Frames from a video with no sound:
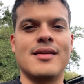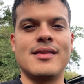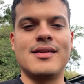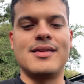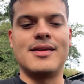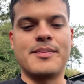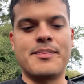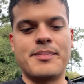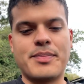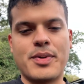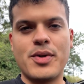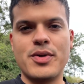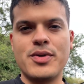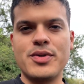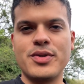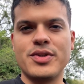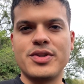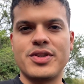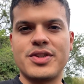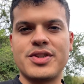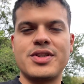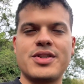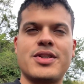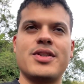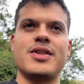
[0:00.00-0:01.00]
The
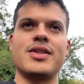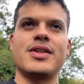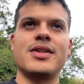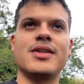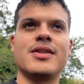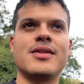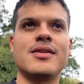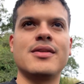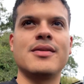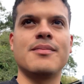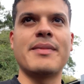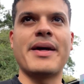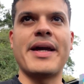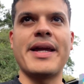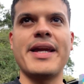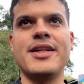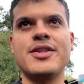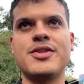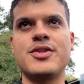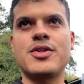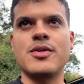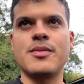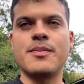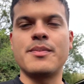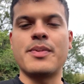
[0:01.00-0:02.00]
post, my
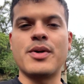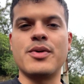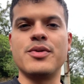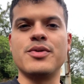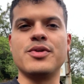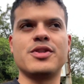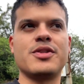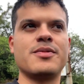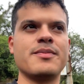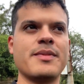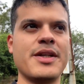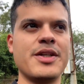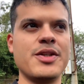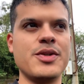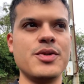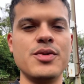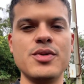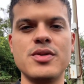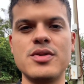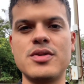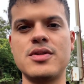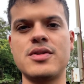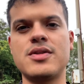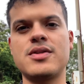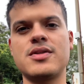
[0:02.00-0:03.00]
intro post, my
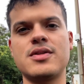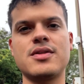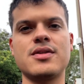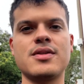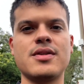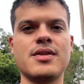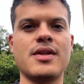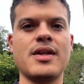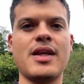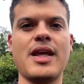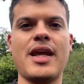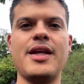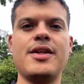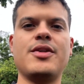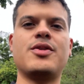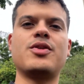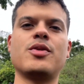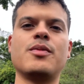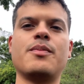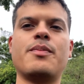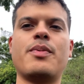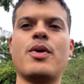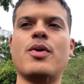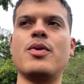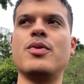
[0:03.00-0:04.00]
youth's intro
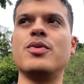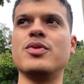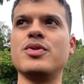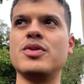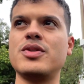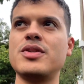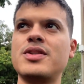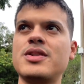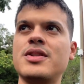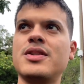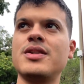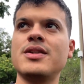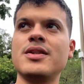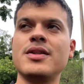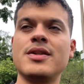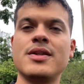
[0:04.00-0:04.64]
post,